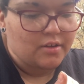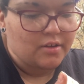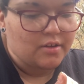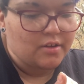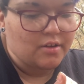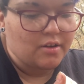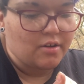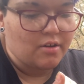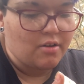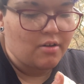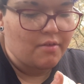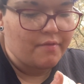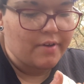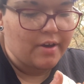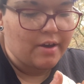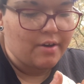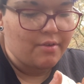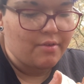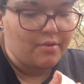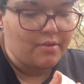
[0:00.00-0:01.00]
carve
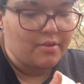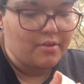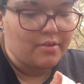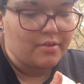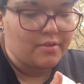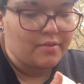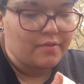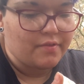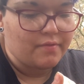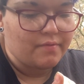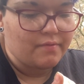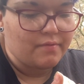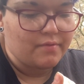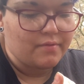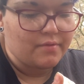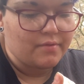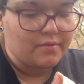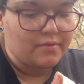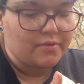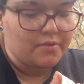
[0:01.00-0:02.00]
out
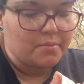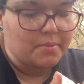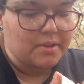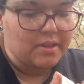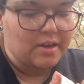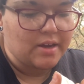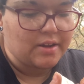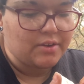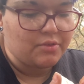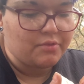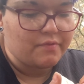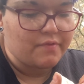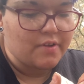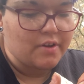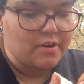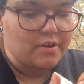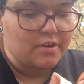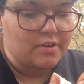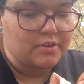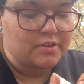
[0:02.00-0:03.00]
to make the handle
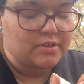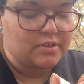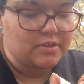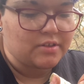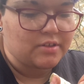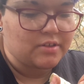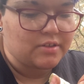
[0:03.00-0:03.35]
first.